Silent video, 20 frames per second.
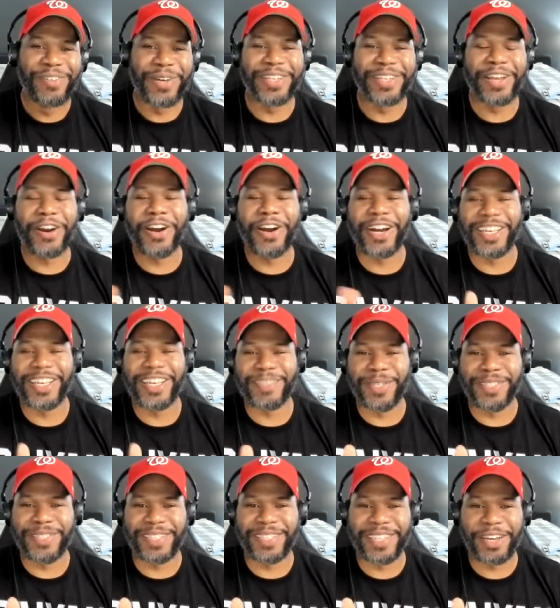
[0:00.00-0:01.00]
with their
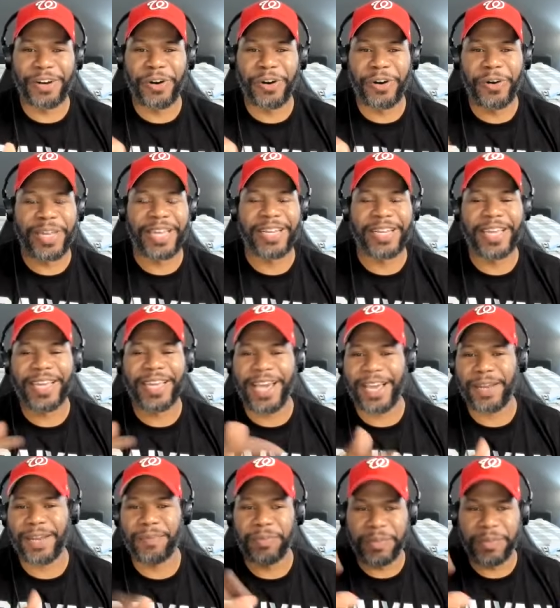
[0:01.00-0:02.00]
husbands of their own, and they
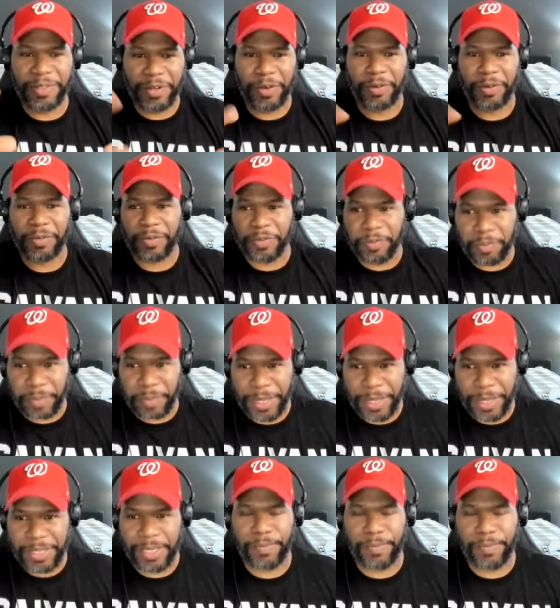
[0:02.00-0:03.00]
kind of, you know,
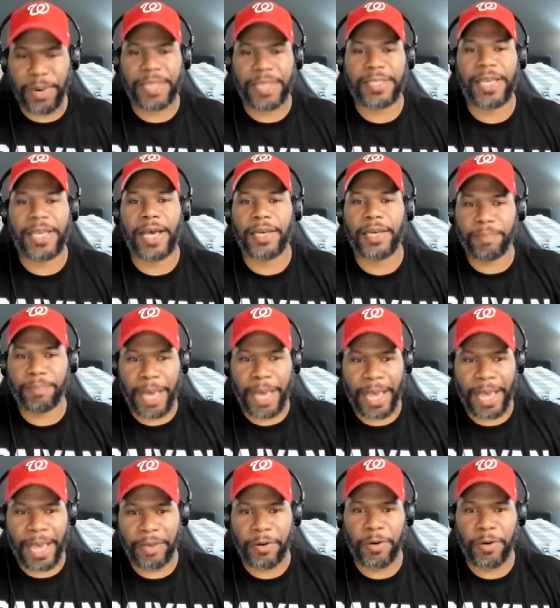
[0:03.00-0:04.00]
basically branched out,
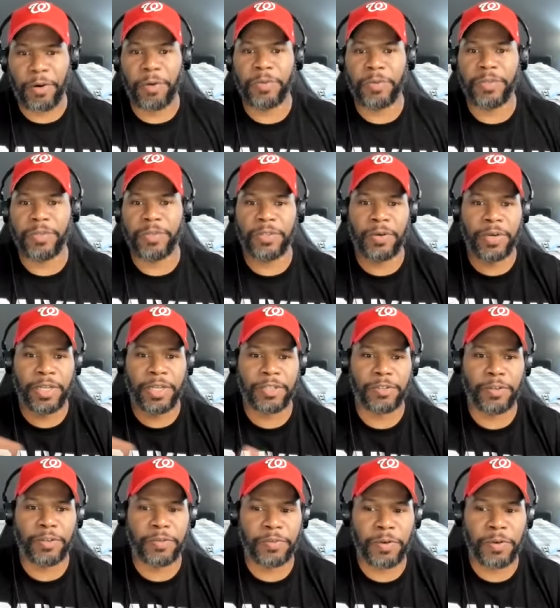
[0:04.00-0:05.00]
buy homes, so on and
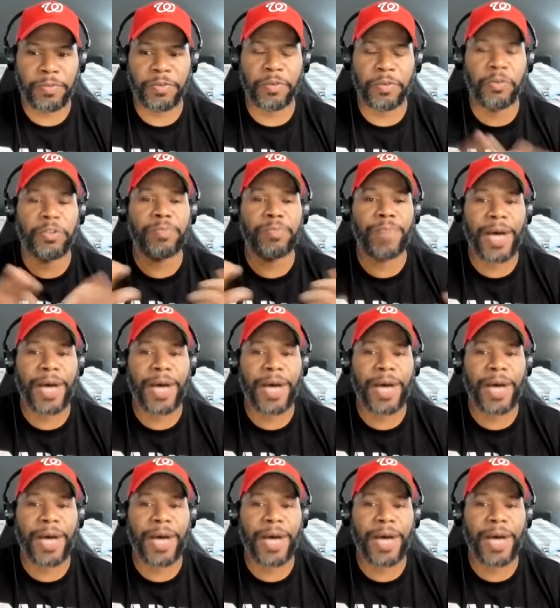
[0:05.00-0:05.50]
so forth. So it was